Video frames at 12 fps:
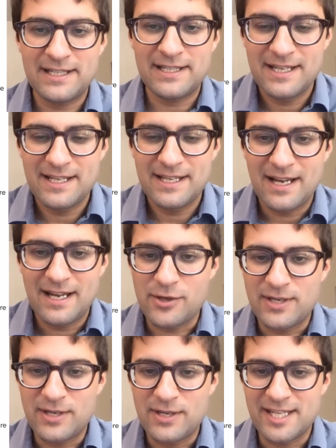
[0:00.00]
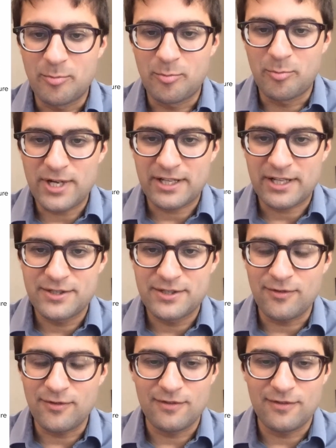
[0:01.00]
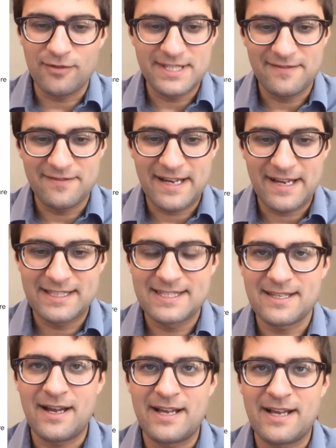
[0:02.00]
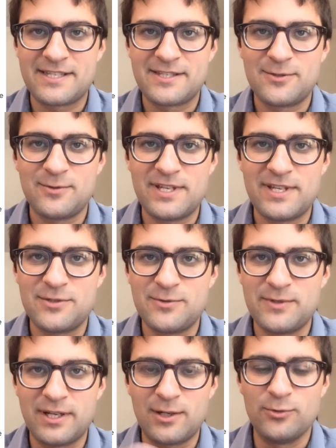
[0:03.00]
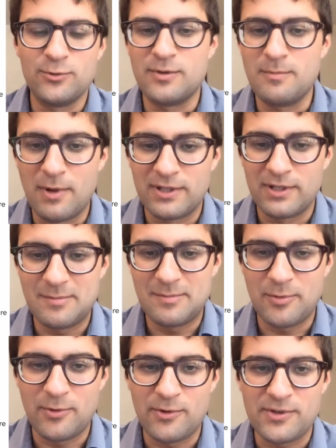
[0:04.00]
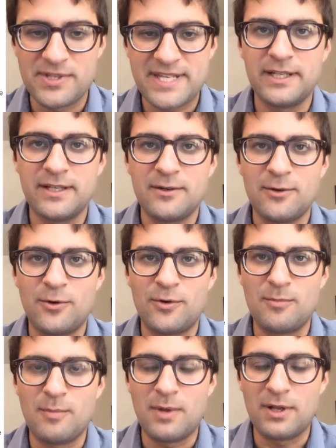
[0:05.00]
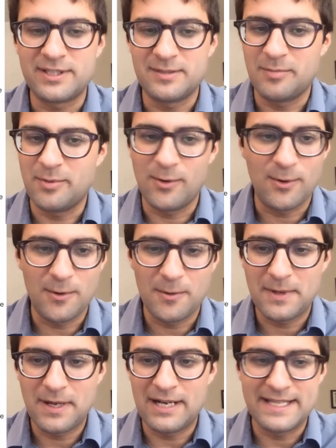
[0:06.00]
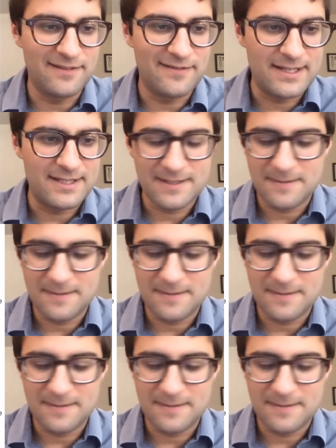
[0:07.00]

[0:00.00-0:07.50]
finally, you can take products of all of these effects as soon as you include multiple scattering or multiple lensing events.